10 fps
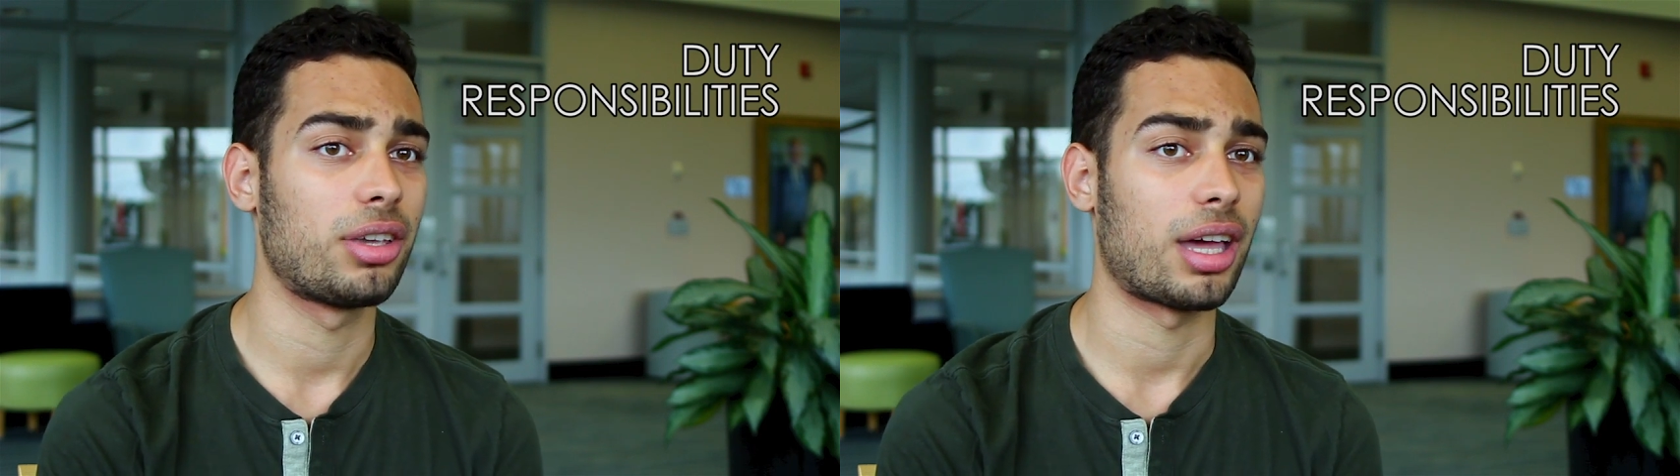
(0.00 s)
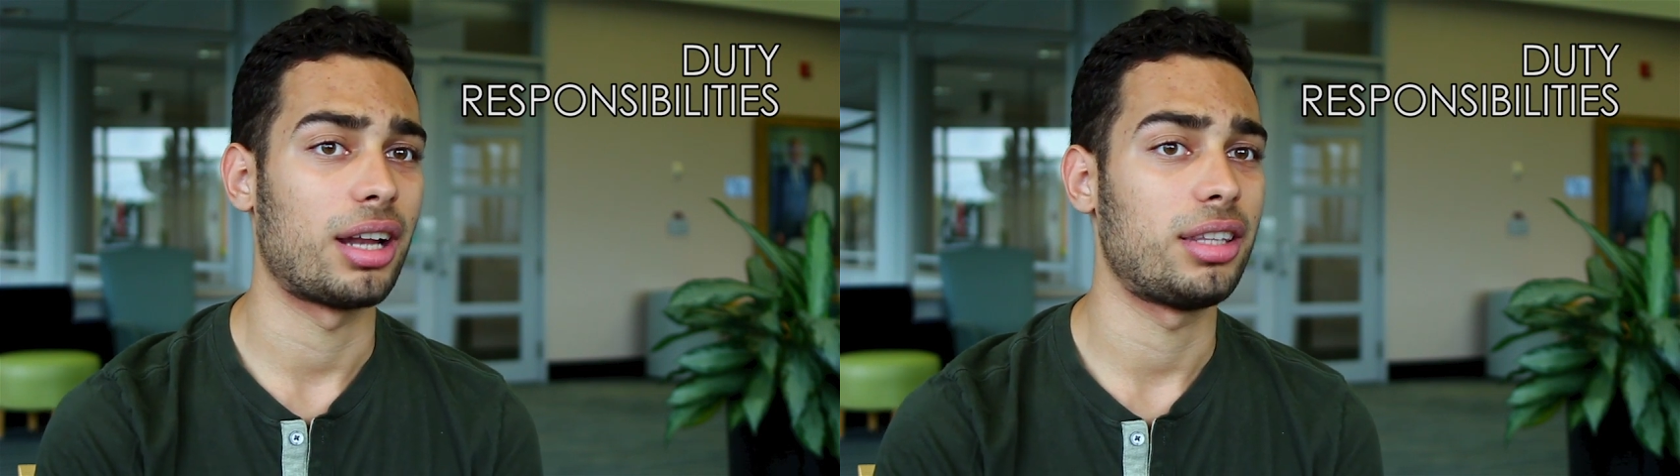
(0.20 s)

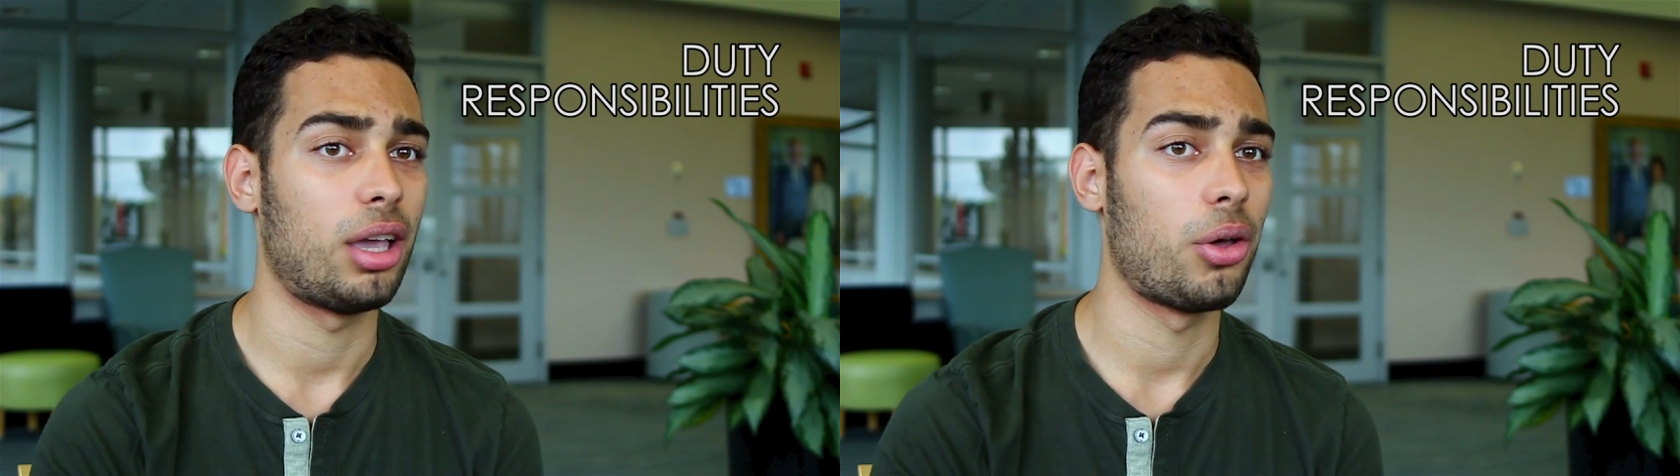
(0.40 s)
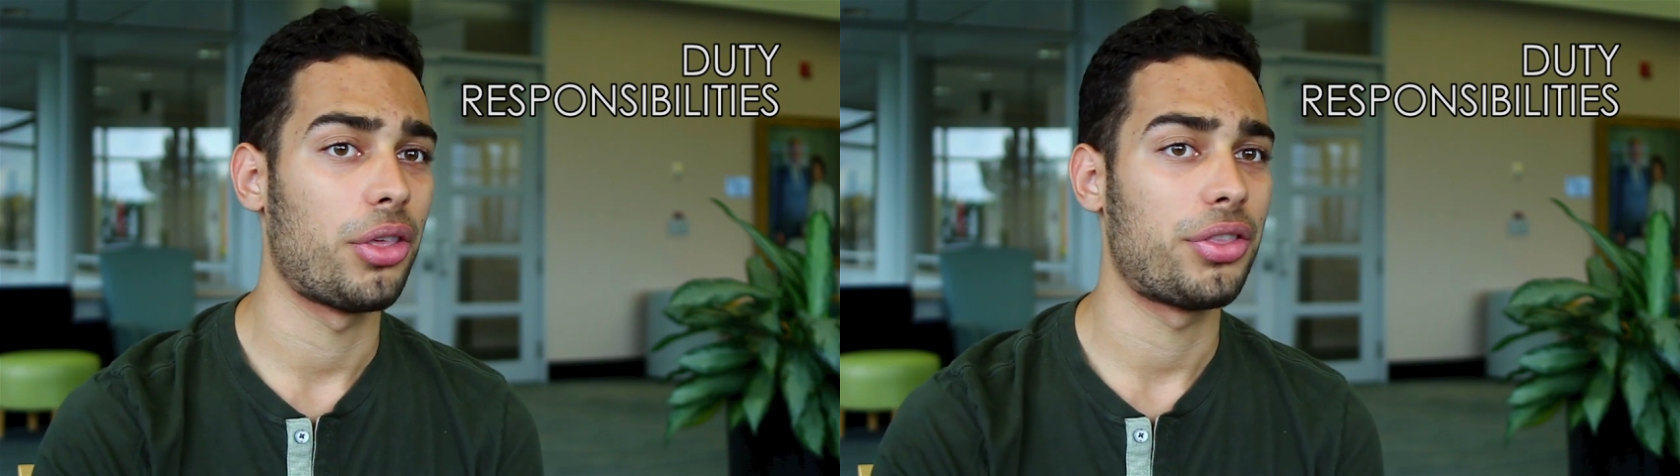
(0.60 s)
to kind of
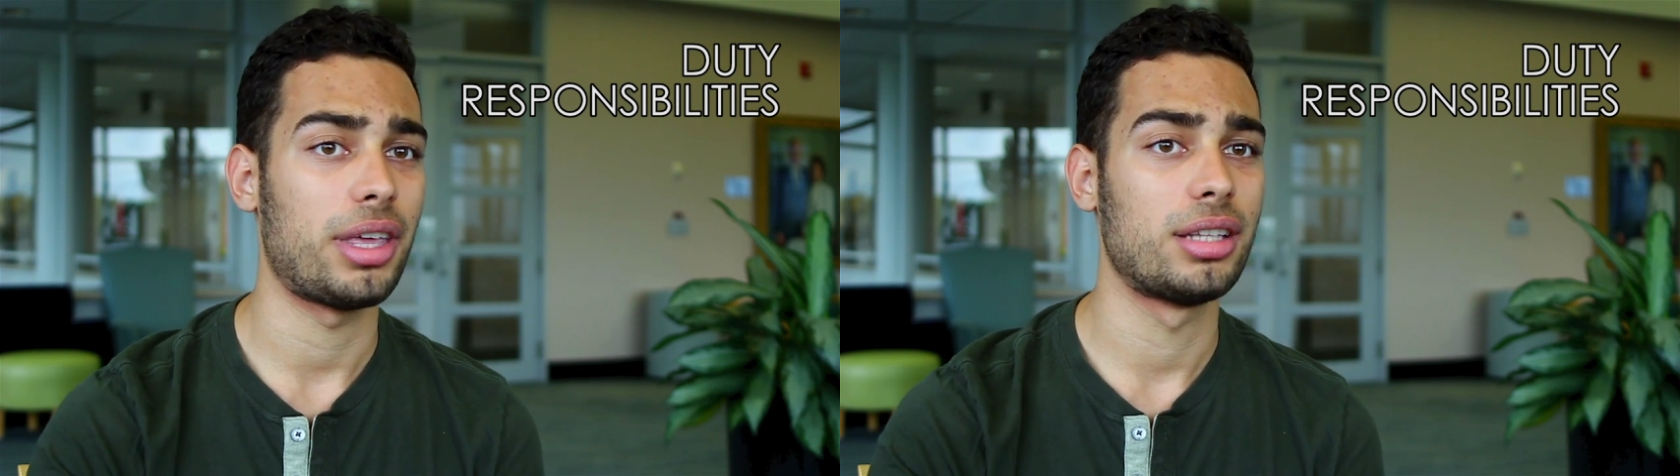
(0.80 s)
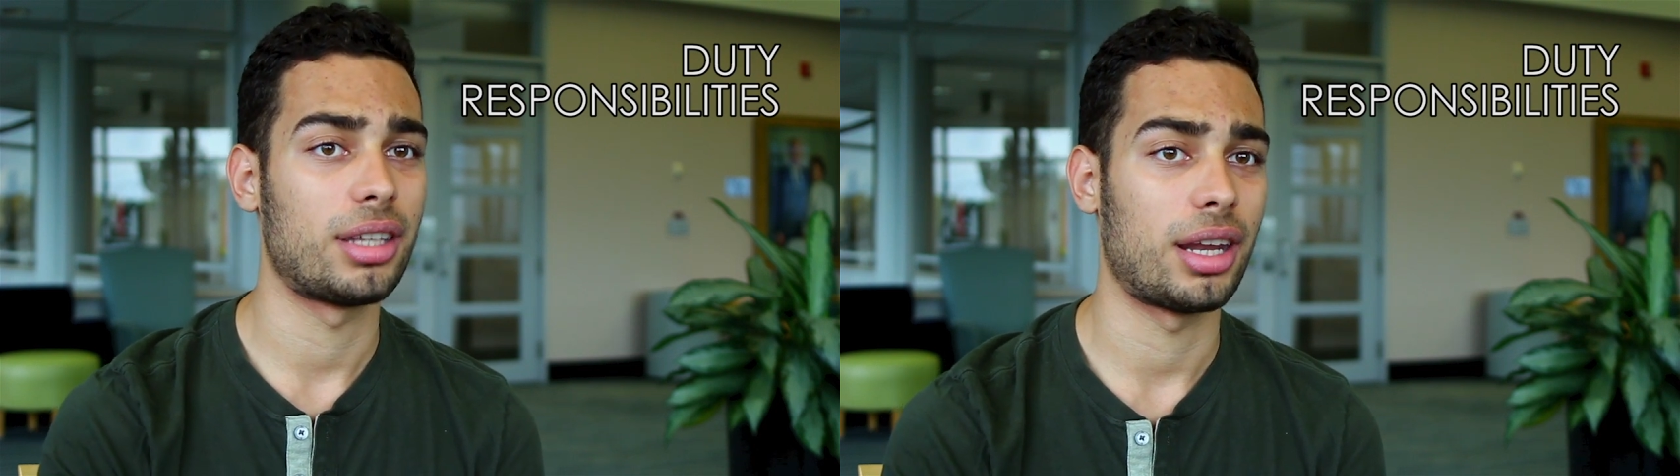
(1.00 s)
deal
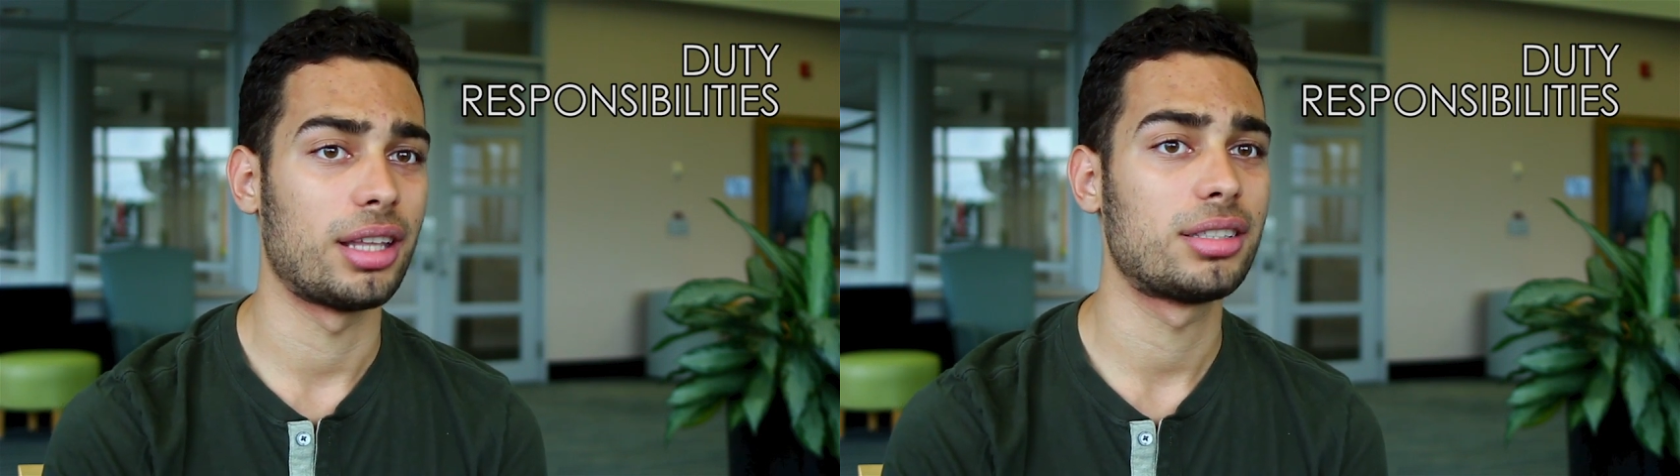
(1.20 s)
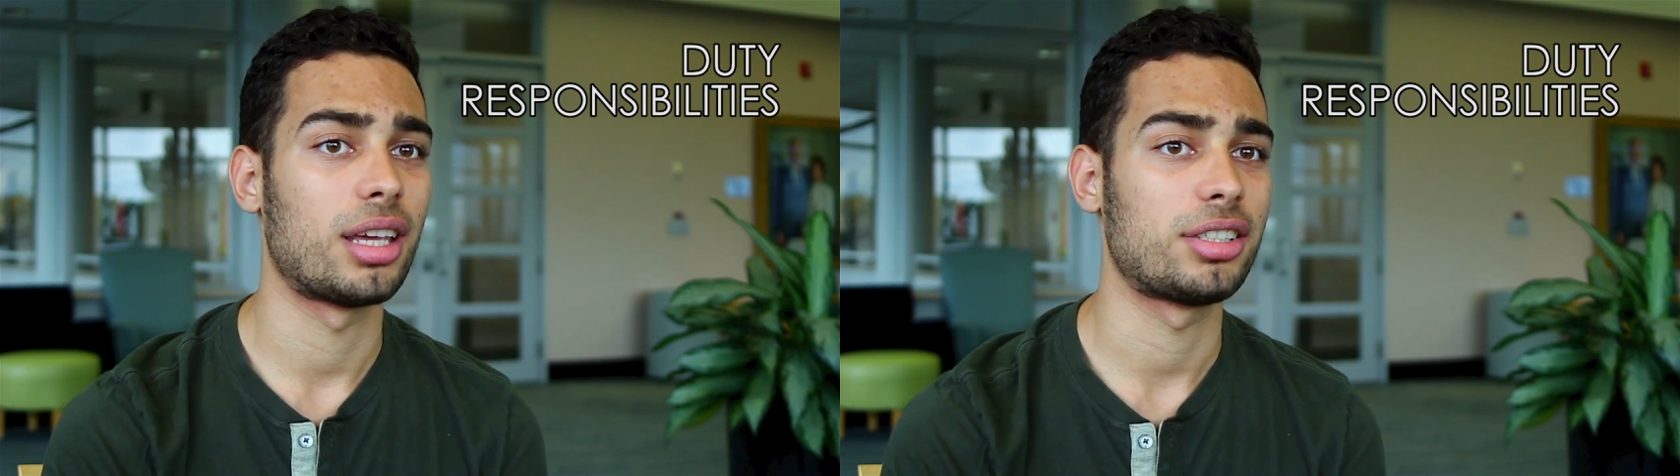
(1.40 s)
with
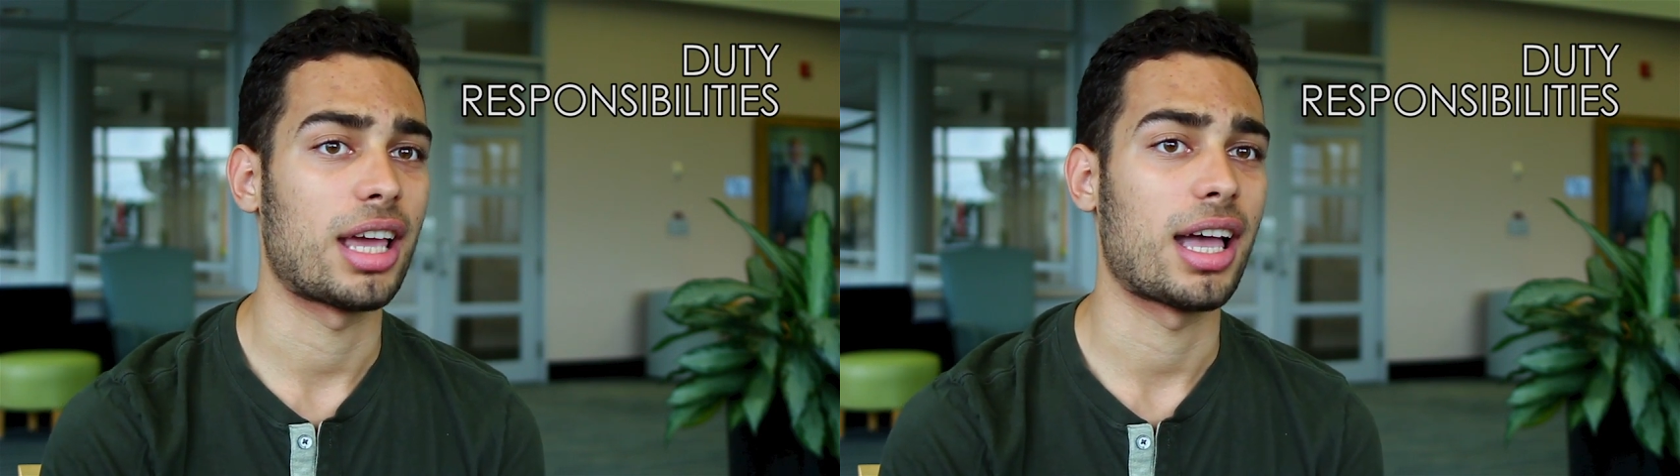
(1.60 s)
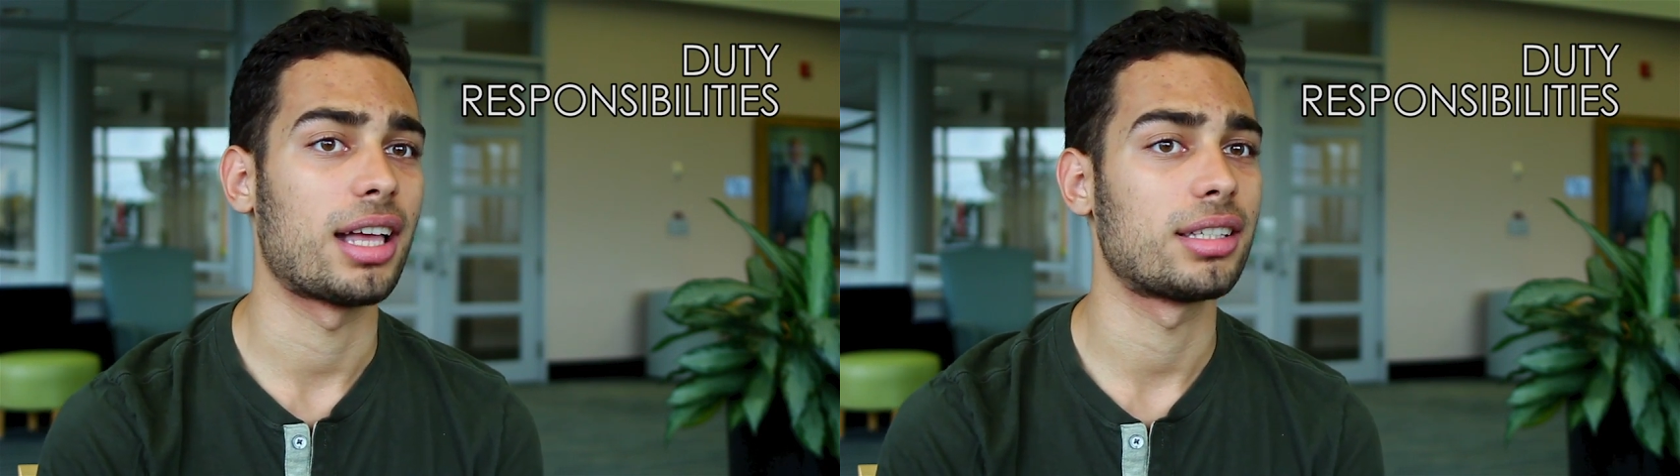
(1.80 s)
incidents such
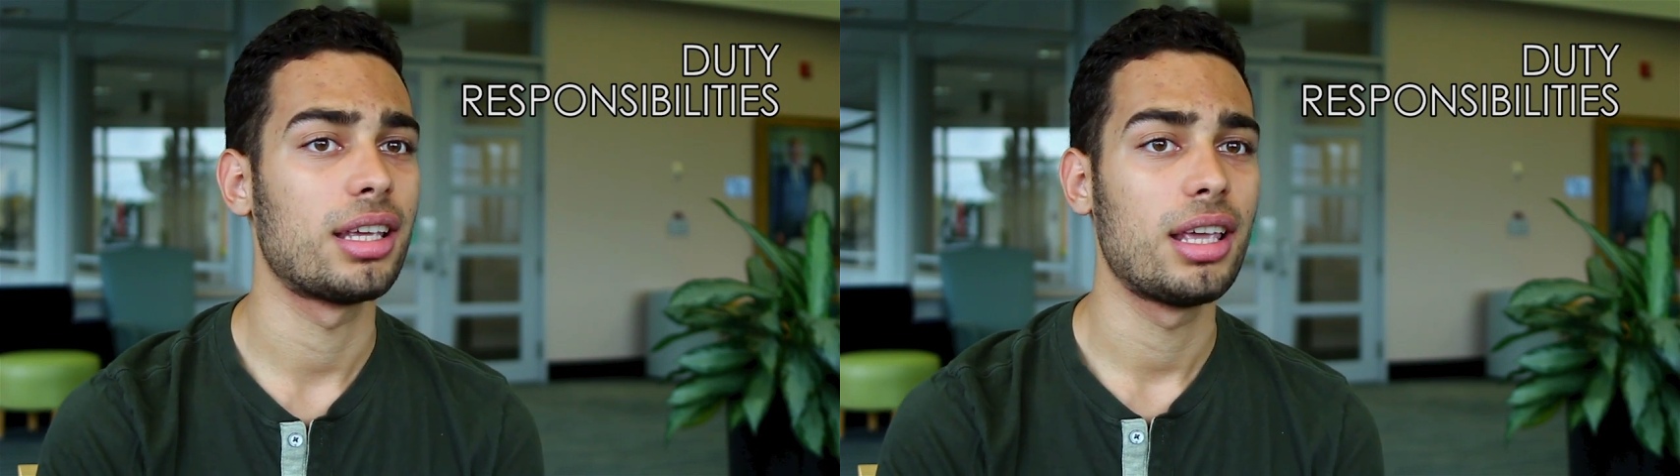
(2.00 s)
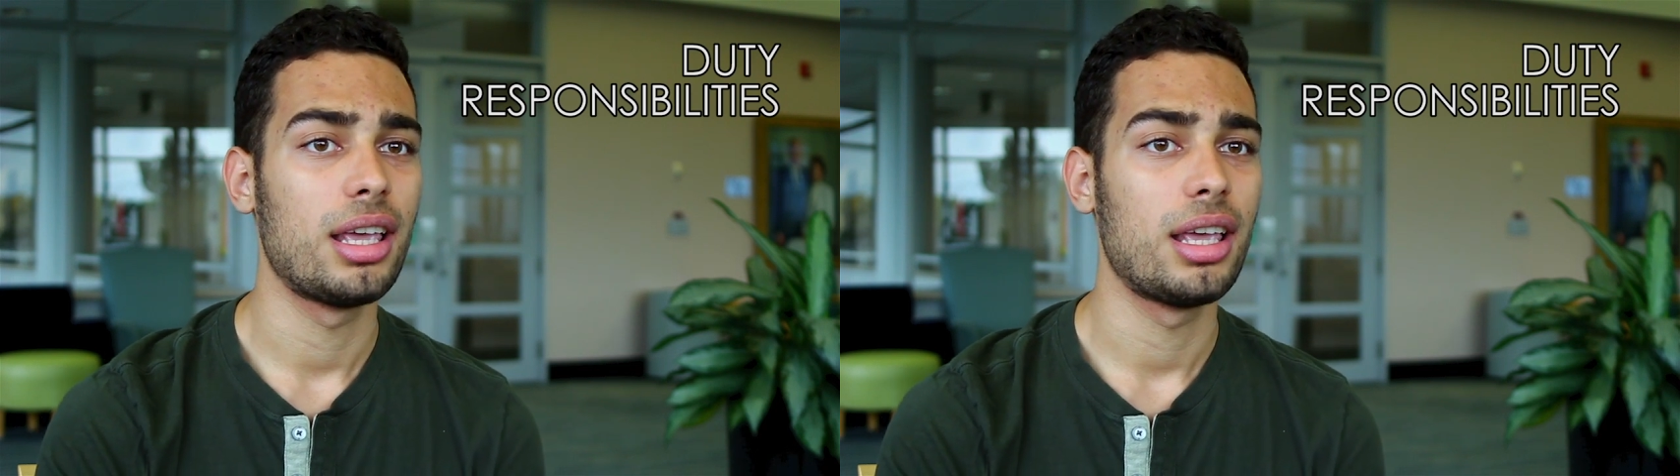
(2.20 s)
as